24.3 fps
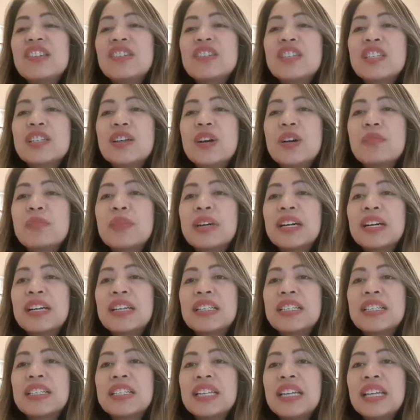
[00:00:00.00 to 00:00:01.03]
so
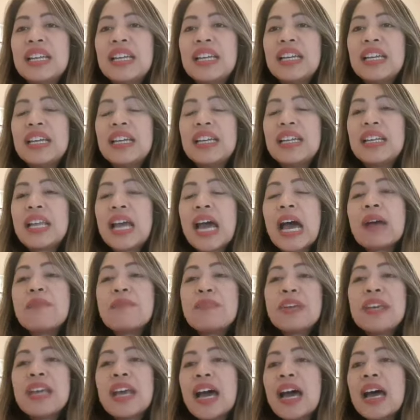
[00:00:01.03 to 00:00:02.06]
much, and
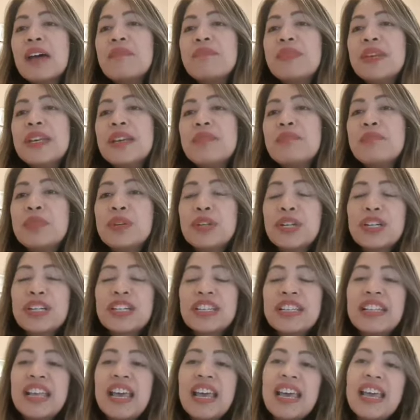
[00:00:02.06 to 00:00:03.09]
happy
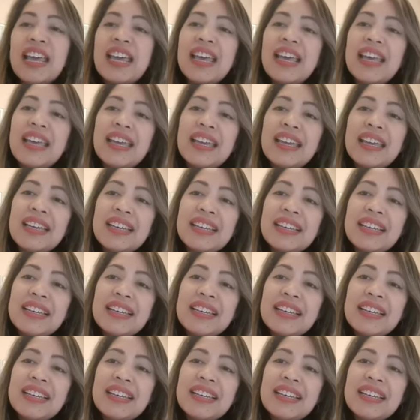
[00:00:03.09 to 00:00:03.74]
birthday,